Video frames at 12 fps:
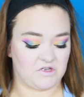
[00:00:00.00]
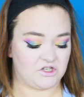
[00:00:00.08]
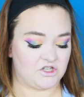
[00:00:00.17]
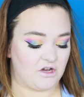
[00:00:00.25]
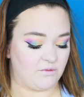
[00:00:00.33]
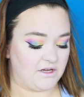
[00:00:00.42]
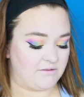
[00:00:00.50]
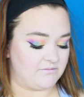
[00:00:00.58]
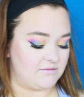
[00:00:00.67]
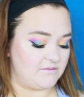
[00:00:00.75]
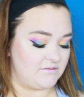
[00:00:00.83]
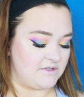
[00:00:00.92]
Shall we
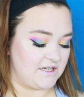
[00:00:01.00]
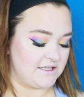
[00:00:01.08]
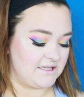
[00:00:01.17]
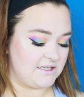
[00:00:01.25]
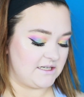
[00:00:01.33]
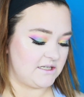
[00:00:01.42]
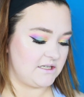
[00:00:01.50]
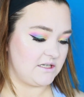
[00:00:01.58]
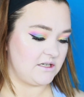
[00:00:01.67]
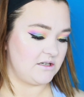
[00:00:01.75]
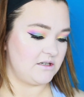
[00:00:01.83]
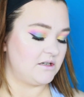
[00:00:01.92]
test
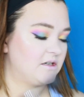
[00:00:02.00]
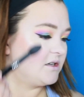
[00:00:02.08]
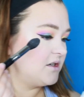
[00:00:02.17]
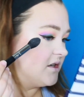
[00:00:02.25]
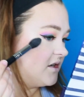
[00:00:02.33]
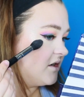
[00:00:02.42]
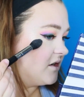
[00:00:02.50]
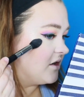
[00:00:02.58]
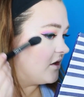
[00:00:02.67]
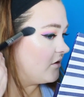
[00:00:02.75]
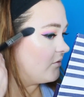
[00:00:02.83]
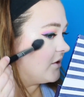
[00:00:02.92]
it
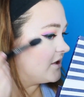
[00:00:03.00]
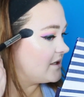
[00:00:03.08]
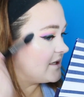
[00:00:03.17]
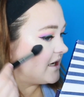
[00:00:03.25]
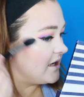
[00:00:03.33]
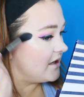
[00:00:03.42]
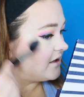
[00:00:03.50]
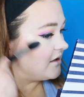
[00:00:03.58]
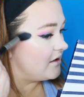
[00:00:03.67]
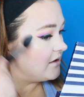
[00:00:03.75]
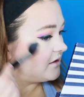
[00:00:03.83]
on one side?